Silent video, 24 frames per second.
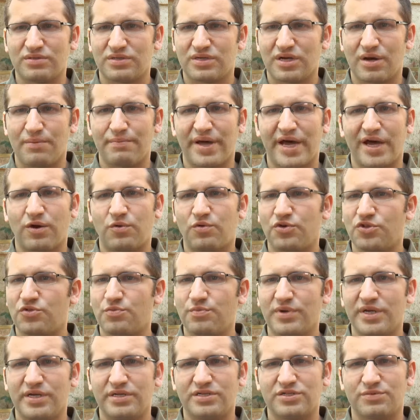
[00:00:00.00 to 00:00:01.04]
come back
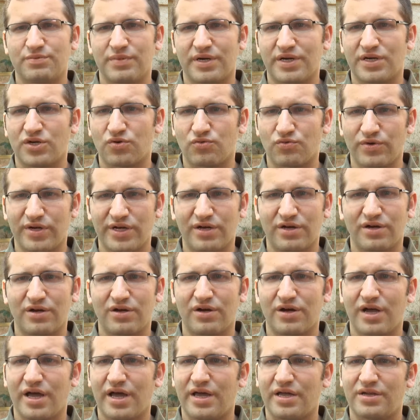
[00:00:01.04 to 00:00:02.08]
with me to my
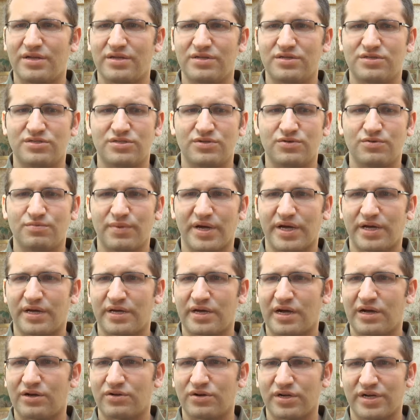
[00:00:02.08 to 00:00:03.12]
career and to my
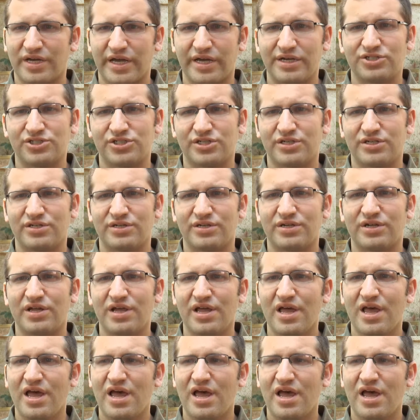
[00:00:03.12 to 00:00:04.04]
congregation